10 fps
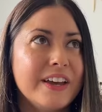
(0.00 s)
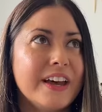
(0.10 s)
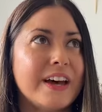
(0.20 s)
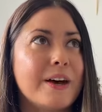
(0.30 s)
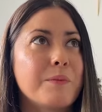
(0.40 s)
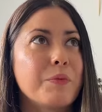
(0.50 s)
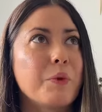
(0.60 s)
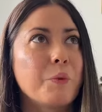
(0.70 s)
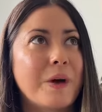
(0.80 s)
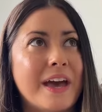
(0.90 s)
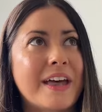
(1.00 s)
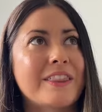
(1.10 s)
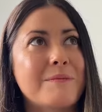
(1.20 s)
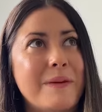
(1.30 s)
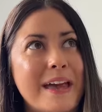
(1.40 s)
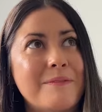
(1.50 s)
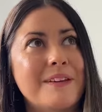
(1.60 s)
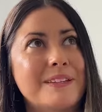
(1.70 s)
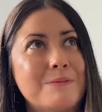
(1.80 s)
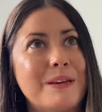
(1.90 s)
um, where the baby
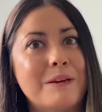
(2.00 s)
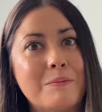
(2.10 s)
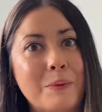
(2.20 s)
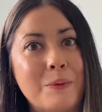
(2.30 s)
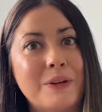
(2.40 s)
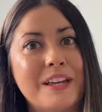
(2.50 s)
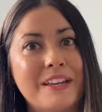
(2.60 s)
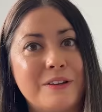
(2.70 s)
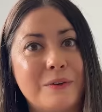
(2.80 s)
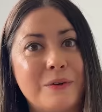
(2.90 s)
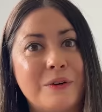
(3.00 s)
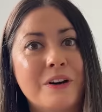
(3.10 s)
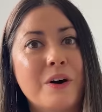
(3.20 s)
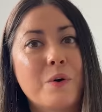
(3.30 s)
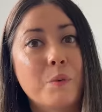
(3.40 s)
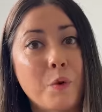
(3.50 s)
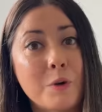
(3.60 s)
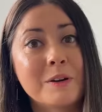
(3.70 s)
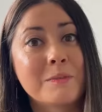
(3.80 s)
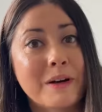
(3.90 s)
is being born in your
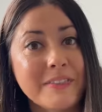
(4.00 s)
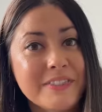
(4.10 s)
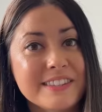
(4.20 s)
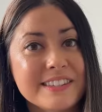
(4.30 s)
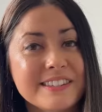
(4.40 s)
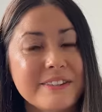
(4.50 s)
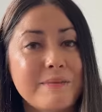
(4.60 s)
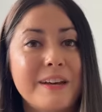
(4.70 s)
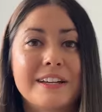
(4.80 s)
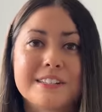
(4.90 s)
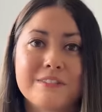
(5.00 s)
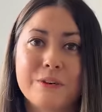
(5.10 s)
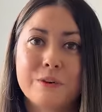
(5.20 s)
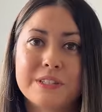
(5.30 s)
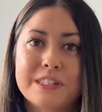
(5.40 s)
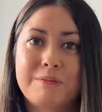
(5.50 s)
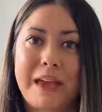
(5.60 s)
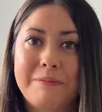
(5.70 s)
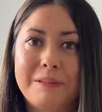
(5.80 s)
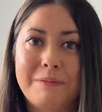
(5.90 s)
warmer months because of course the
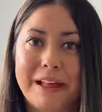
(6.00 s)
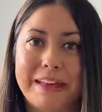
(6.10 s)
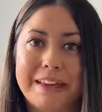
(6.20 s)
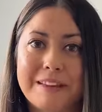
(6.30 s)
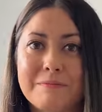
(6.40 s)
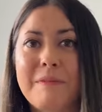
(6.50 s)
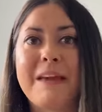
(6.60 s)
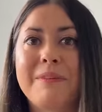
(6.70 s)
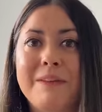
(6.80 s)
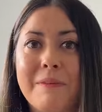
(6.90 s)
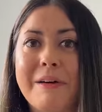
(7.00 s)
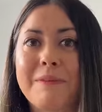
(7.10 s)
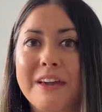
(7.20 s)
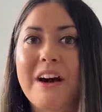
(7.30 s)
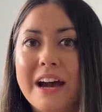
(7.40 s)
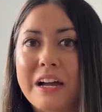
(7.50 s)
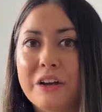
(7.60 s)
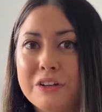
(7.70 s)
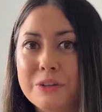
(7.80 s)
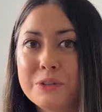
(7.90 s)
baby blanket maybe might be higher
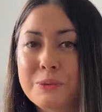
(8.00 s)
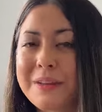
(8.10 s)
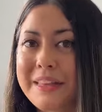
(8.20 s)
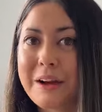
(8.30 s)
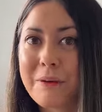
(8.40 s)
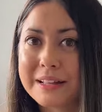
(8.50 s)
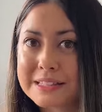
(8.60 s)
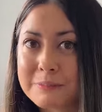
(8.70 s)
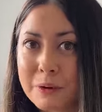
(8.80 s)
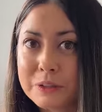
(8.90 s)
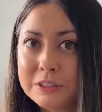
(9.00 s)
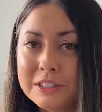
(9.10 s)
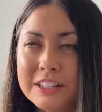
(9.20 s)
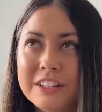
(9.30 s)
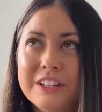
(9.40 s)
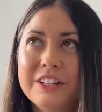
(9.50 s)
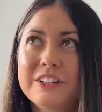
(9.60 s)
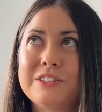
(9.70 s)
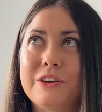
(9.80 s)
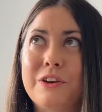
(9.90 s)
use when they're quite small
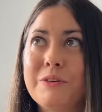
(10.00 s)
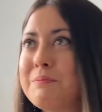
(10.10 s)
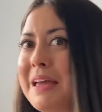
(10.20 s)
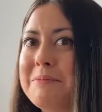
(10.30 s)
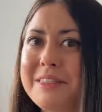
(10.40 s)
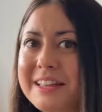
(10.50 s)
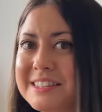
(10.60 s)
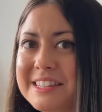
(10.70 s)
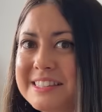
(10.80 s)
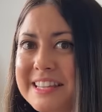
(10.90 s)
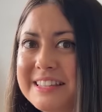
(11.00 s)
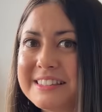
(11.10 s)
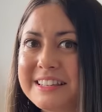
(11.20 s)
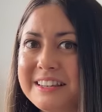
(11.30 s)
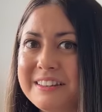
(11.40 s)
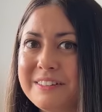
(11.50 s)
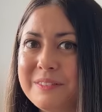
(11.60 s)
so maybe that's the season